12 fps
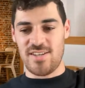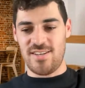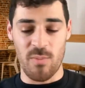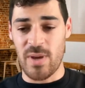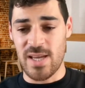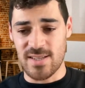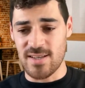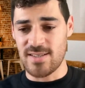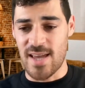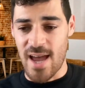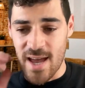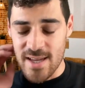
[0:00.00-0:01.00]
And Pieces
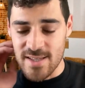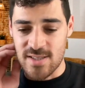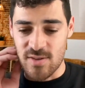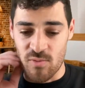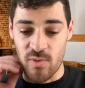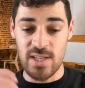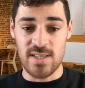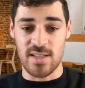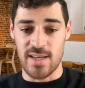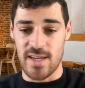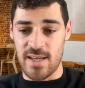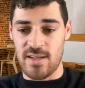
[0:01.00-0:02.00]
has
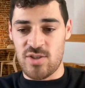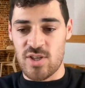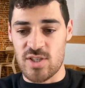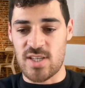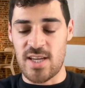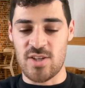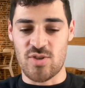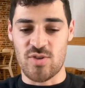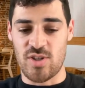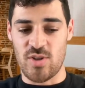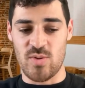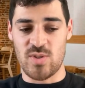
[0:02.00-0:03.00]
recently just
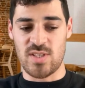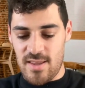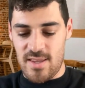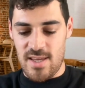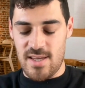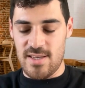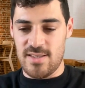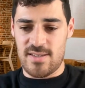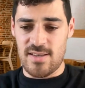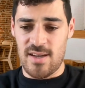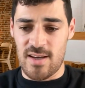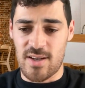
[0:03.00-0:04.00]
introduced these
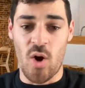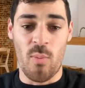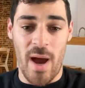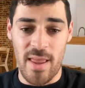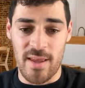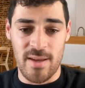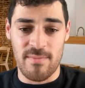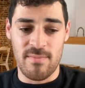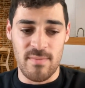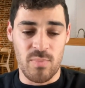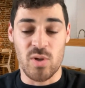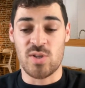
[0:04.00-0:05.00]

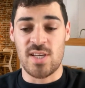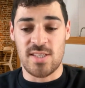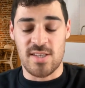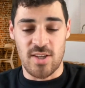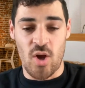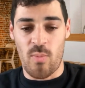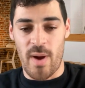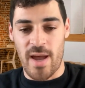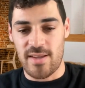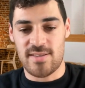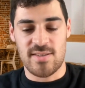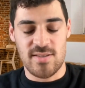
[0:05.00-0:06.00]
persisted
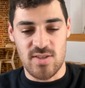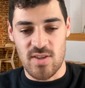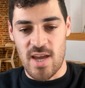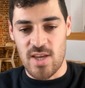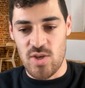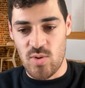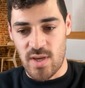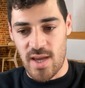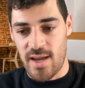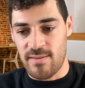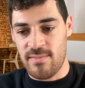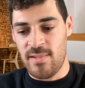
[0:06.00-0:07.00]
copilots so that you
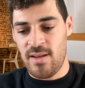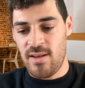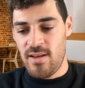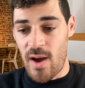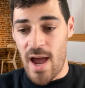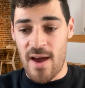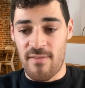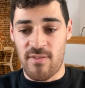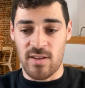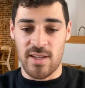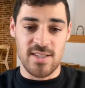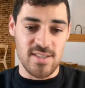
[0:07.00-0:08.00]
can have a
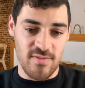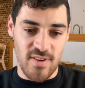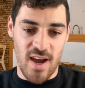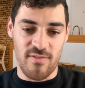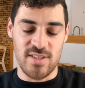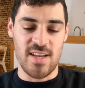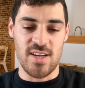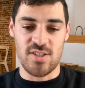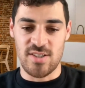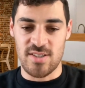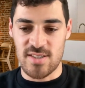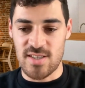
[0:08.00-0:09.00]
list of
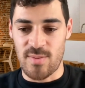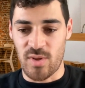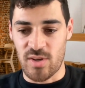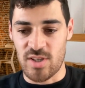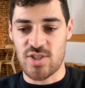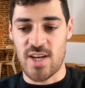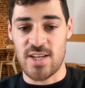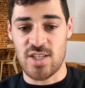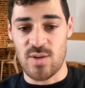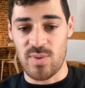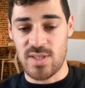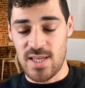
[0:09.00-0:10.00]
conversations similar to
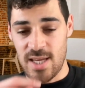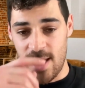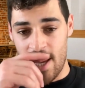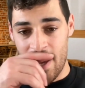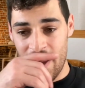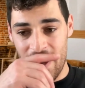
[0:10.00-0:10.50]
ChatGPT.